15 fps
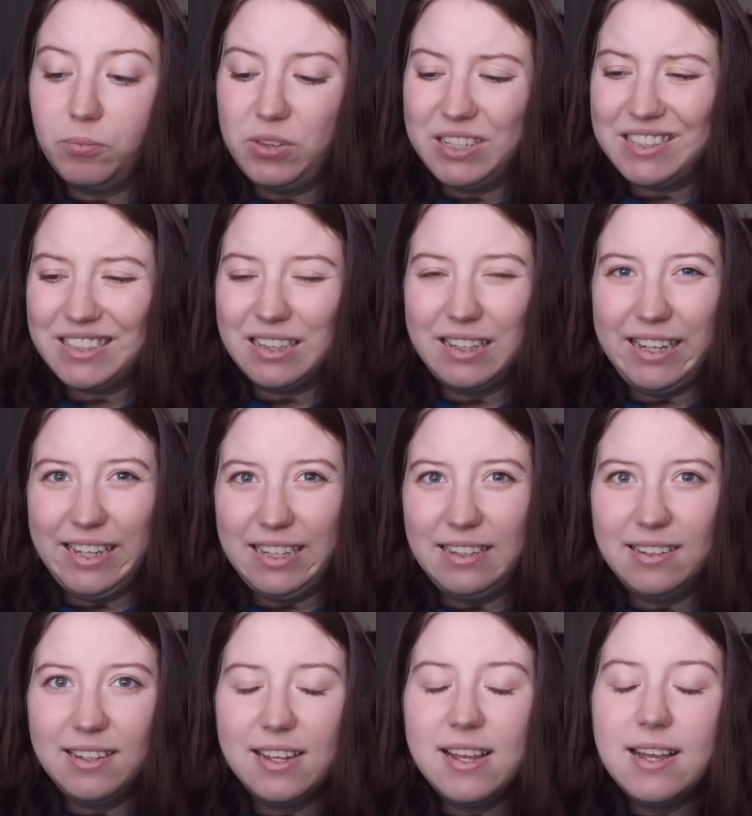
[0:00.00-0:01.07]
this
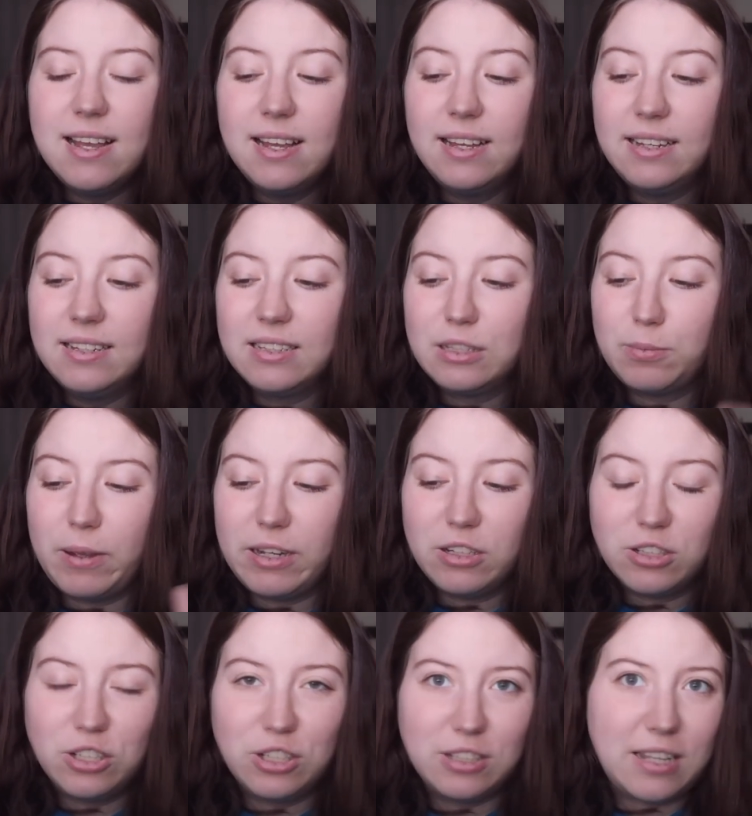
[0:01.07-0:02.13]
lid.
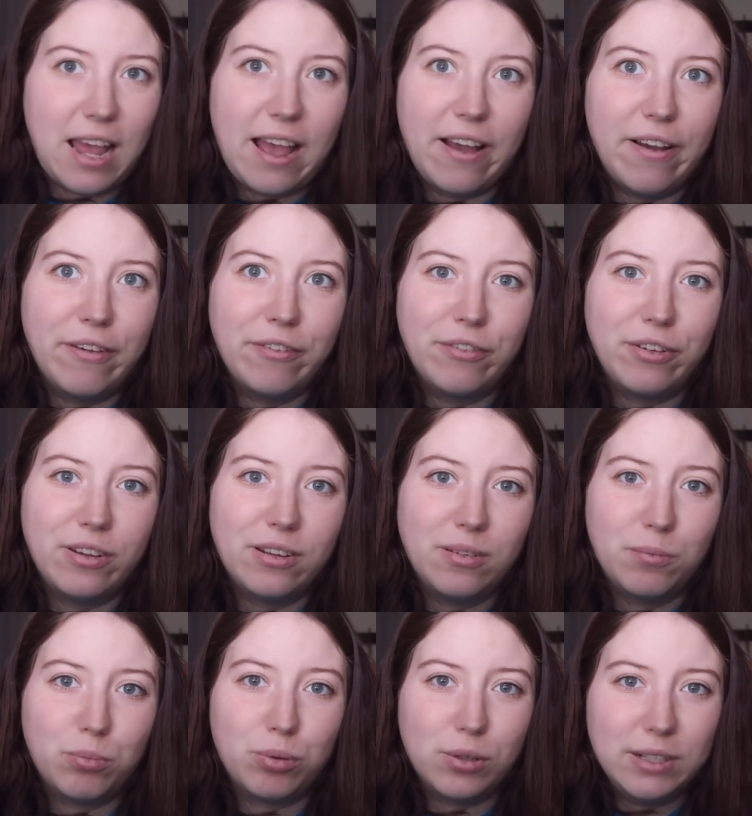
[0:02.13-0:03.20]
Spiders just have
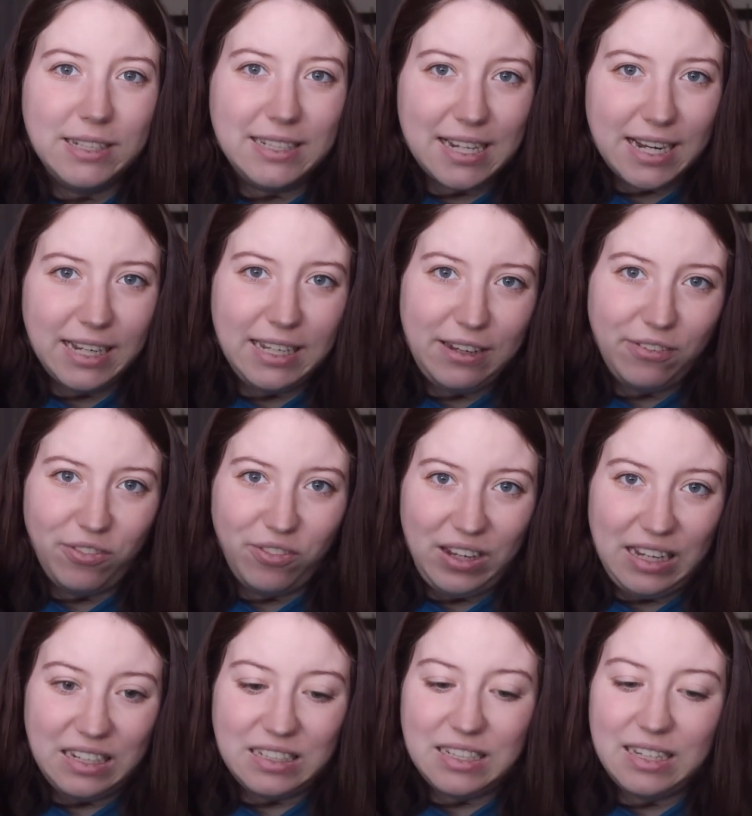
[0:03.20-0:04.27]
pretty tiny
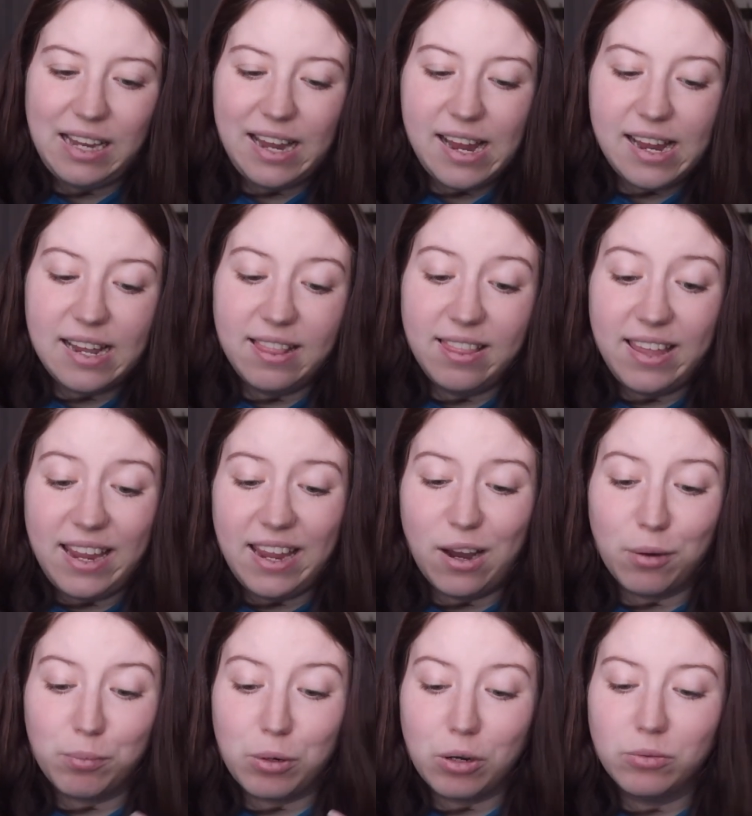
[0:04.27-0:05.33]
feet and they
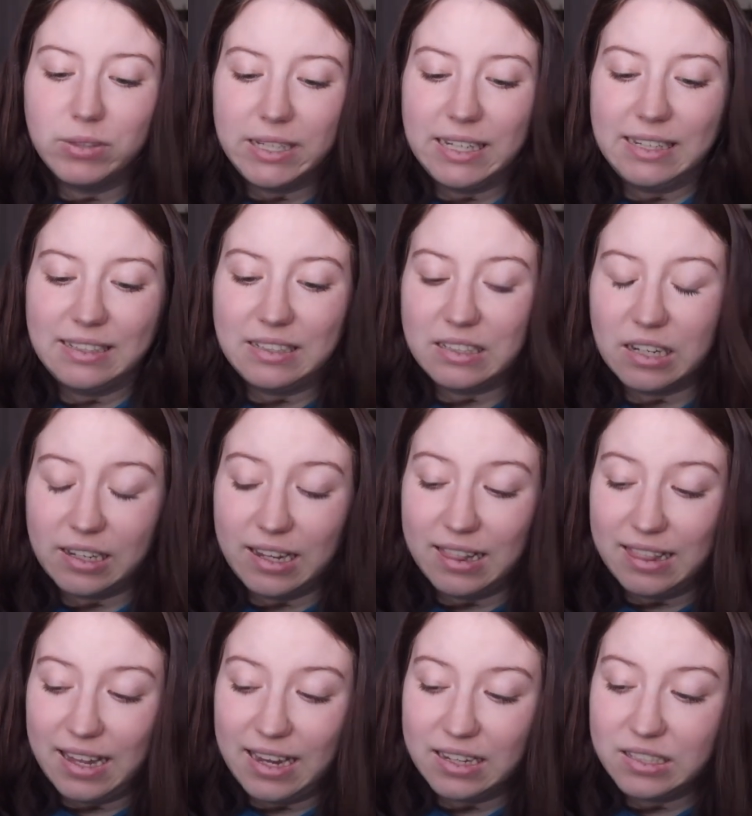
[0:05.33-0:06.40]
are prone to getting stuck
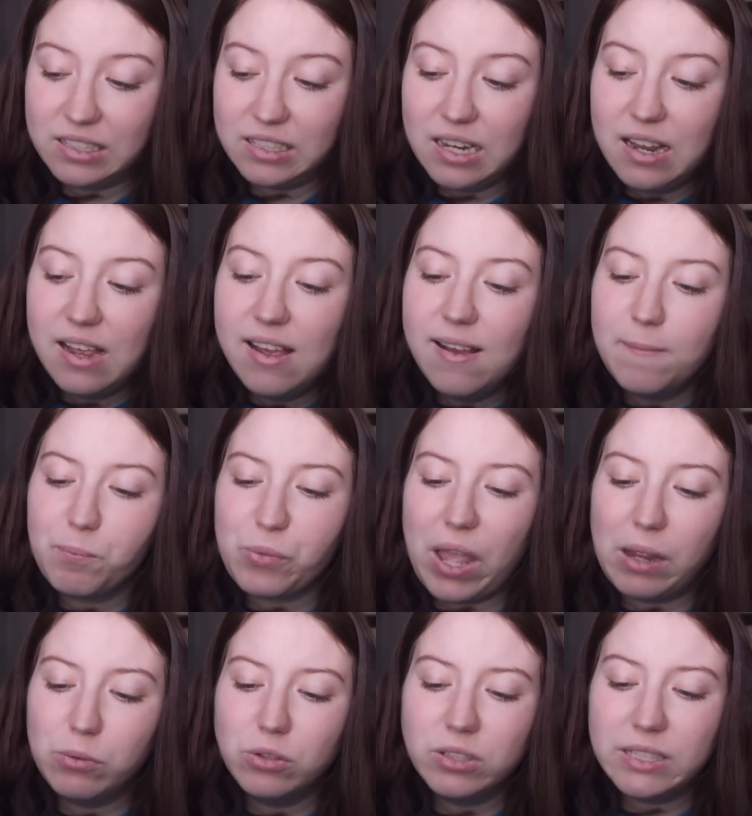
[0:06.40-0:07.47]
in things. I will